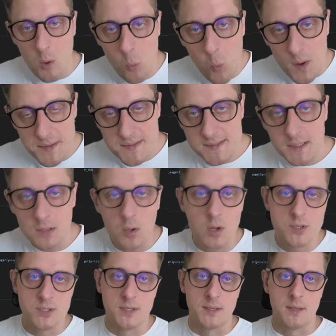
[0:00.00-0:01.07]
what's the
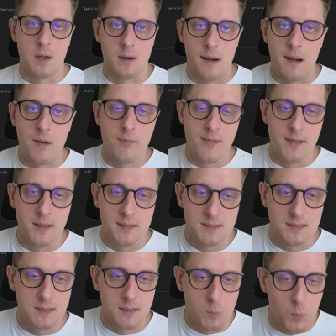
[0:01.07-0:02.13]
logic around
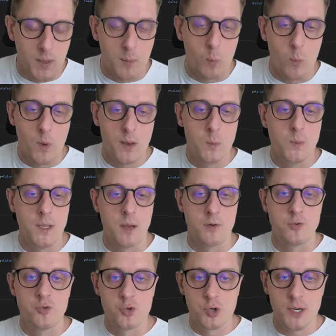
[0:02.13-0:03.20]
this when we
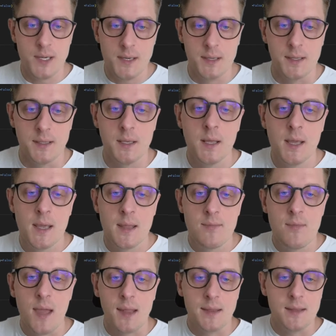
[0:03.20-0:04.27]
are training it?
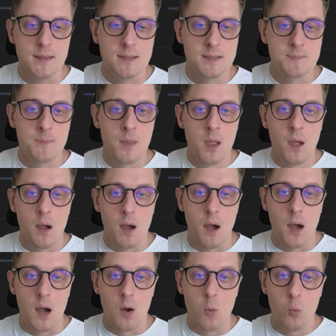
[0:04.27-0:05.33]
That is,
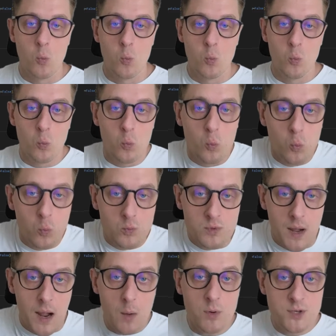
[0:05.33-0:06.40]
our
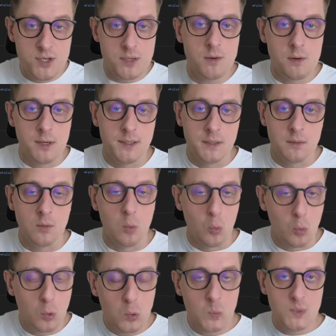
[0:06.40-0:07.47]
generator
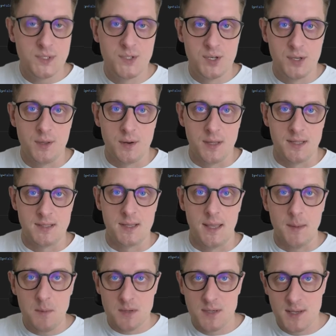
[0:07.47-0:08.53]
always generates
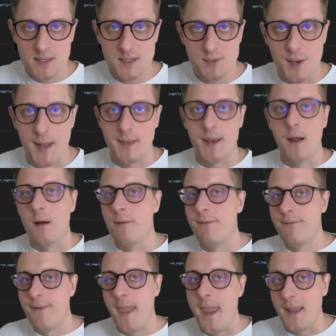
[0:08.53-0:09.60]
images that are
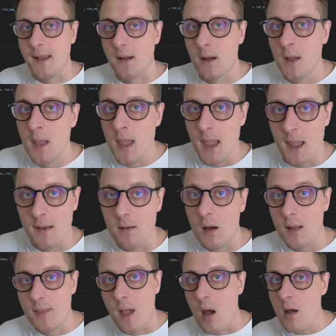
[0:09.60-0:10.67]
fake. And
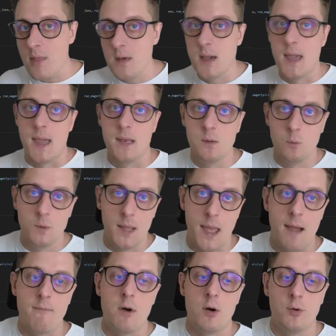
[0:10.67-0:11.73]
on the other hand, we
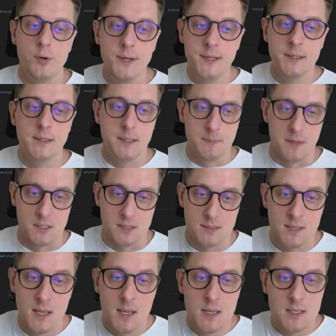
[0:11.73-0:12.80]
have real
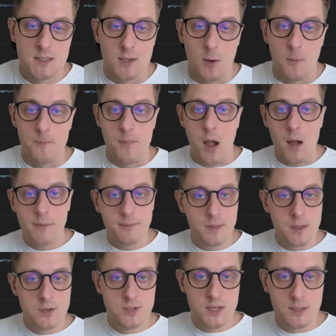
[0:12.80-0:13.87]
images. So
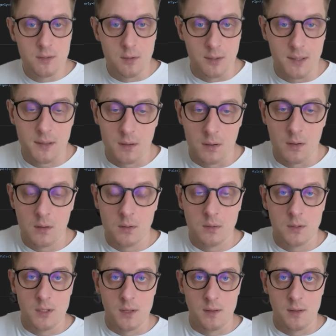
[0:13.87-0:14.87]
after generator